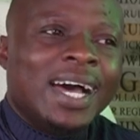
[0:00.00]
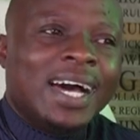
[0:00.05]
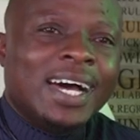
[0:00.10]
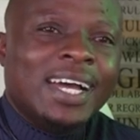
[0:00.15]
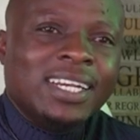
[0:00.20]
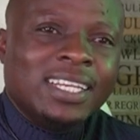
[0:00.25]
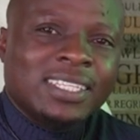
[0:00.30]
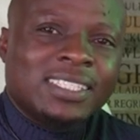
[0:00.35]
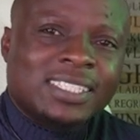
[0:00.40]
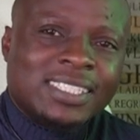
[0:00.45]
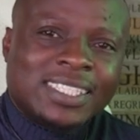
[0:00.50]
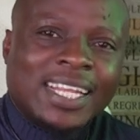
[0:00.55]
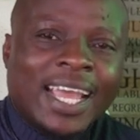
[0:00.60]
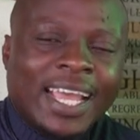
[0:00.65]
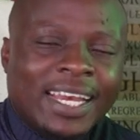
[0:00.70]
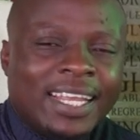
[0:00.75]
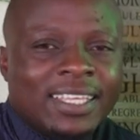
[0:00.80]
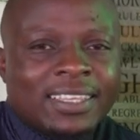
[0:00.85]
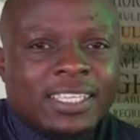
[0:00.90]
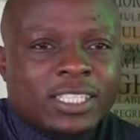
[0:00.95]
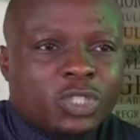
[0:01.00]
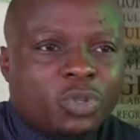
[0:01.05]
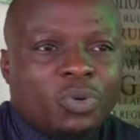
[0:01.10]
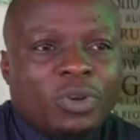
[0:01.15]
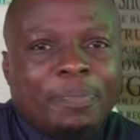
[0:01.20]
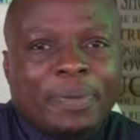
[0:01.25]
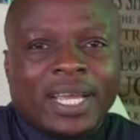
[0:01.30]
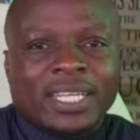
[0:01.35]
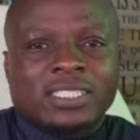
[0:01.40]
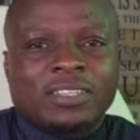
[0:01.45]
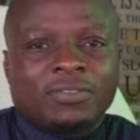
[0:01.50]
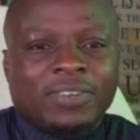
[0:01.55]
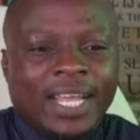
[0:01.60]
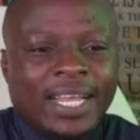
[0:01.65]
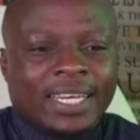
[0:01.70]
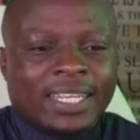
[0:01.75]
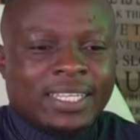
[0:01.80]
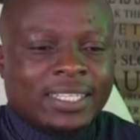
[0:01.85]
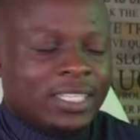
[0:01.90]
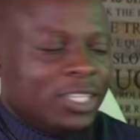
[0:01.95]
understanding this three paths of
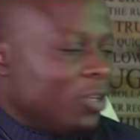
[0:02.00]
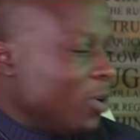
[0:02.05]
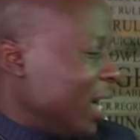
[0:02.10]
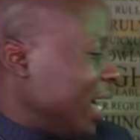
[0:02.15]
lending. You know,